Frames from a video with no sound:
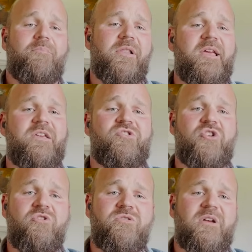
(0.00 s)
Please
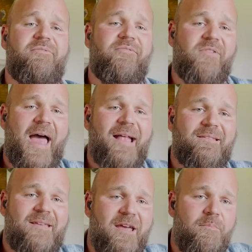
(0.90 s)
use a flat
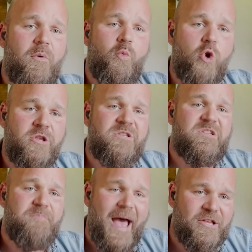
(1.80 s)
tip wooden
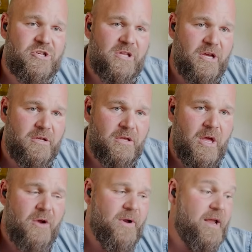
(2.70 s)
spatula,
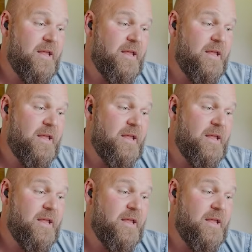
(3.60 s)
right?